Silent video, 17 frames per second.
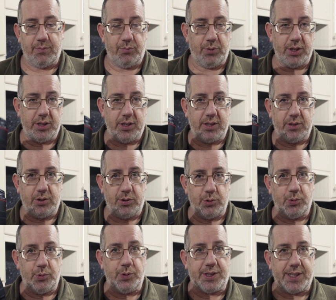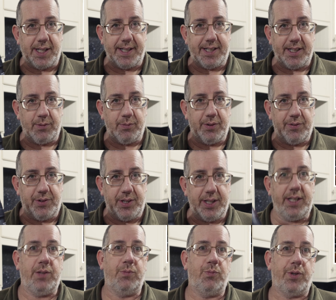were all taken with
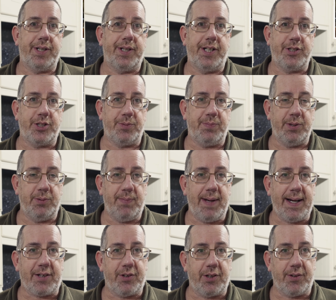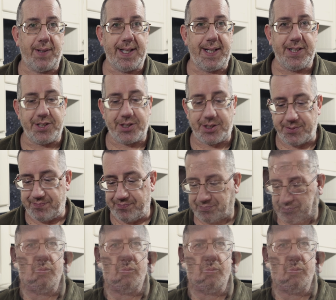the 100mm macro lens.